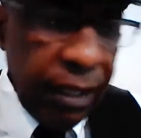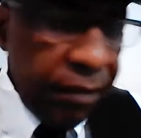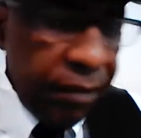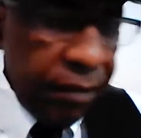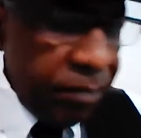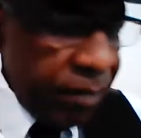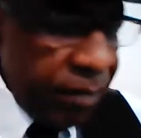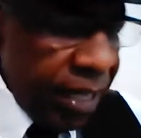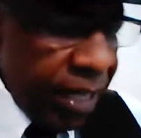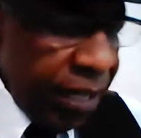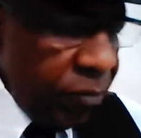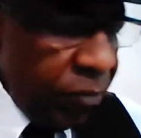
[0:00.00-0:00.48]

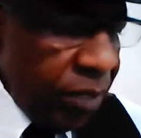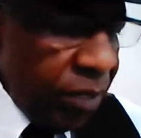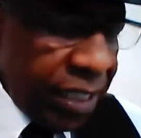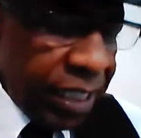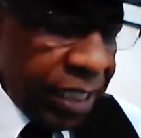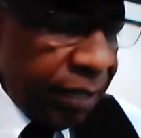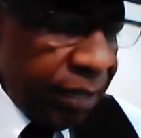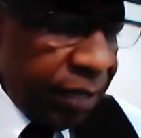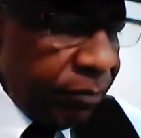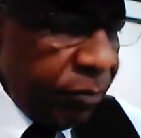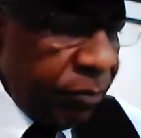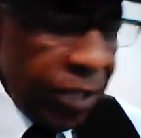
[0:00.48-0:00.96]
Man, we
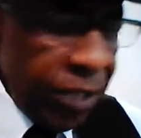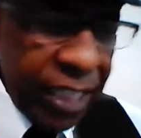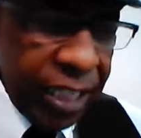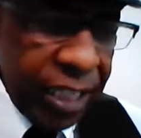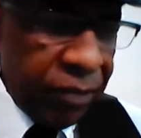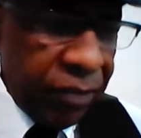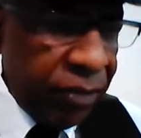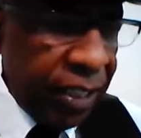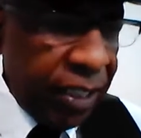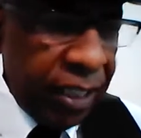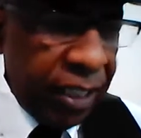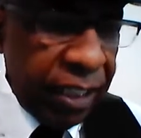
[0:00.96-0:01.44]

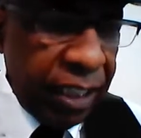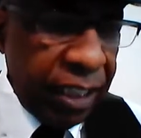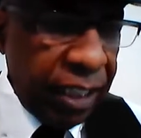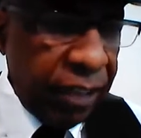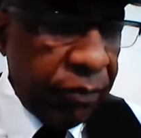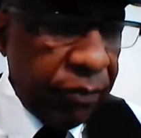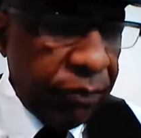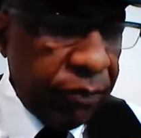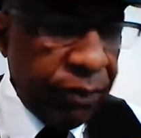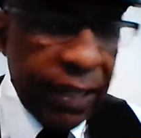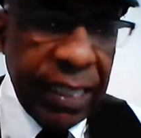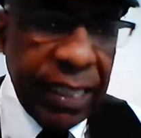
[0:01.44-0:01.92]
getting ready
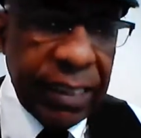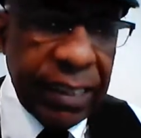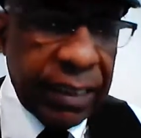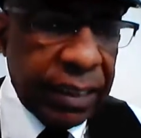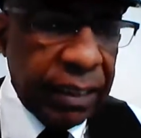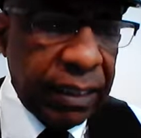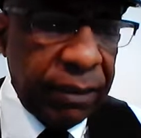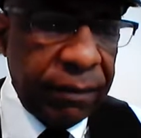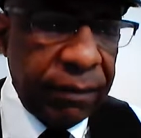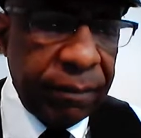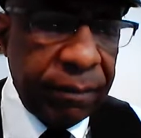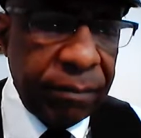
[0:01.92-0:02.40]
to face
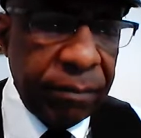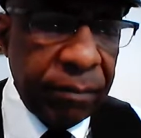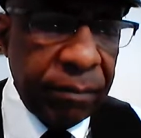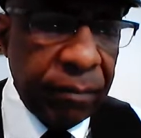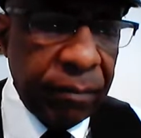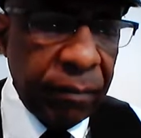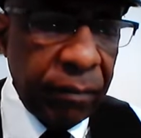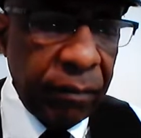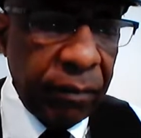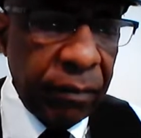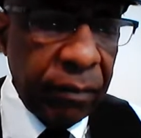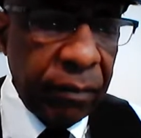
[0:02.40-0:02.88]
some
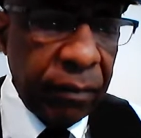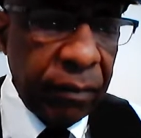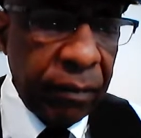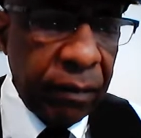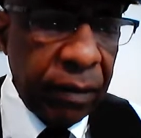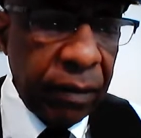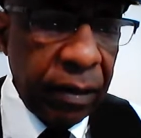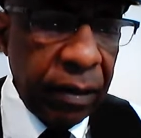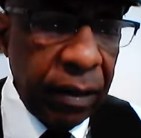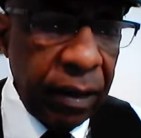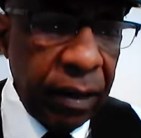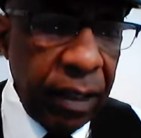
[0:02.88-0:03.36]

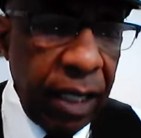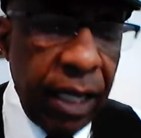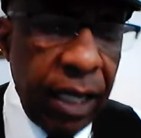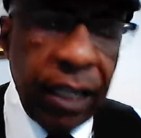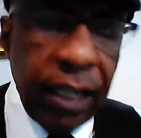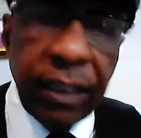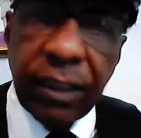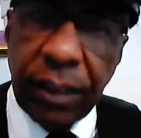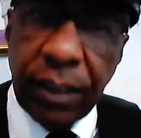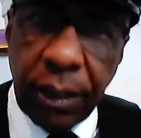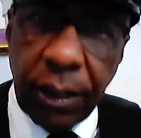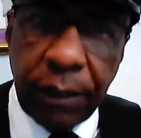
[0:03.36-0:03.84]

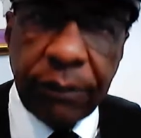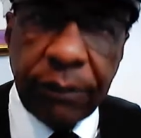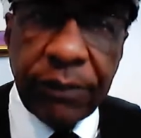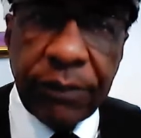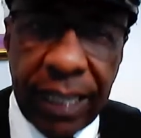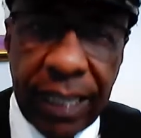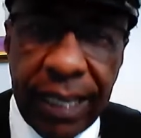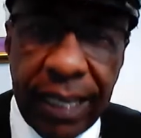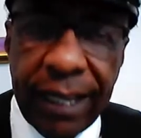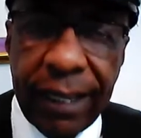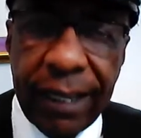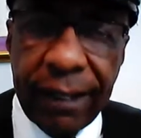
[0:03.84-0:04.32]
tough
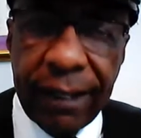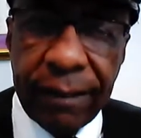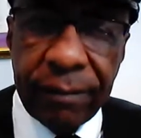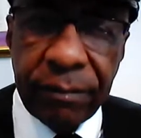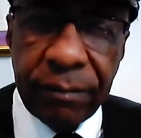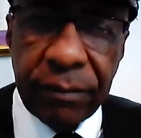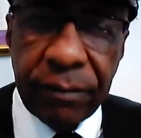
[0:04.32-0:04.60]
times.